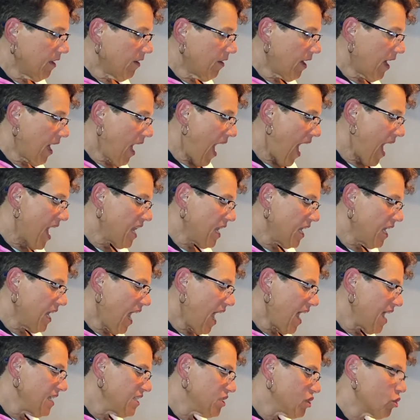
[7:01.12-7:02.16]
had a
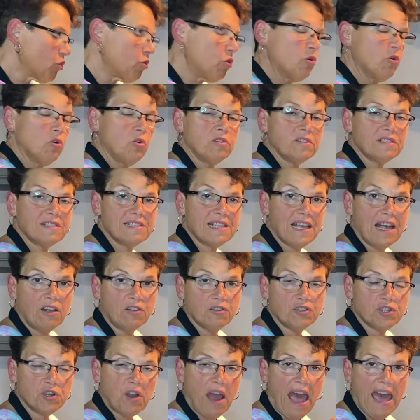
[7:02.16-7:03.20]
nice cool
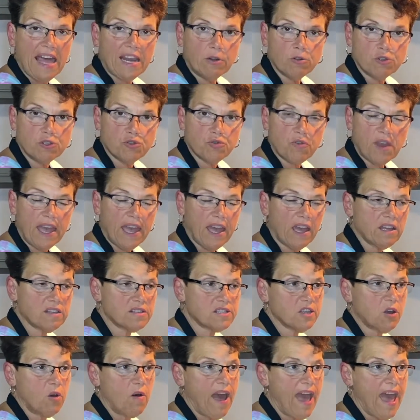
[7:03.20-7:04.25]
seltzer. I don't drink,
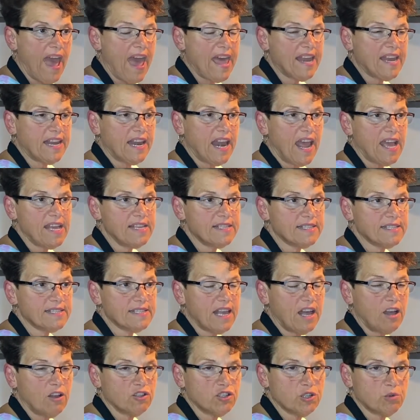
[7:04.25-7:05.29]
so I had a nice
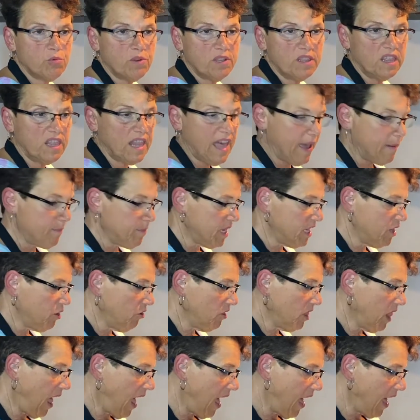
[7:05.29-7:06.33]
seltzer with lemon or
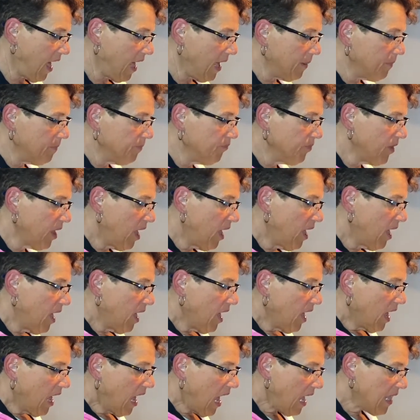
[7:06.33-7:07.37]
lime.
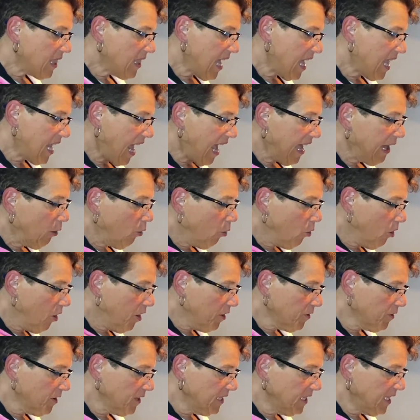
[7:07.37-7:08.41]
And then I
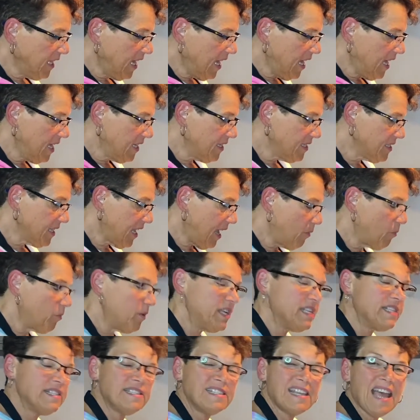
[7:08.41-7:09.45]
ordered this, and we
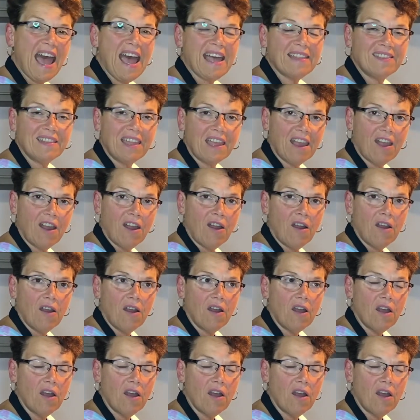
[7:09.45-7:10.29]
sat there.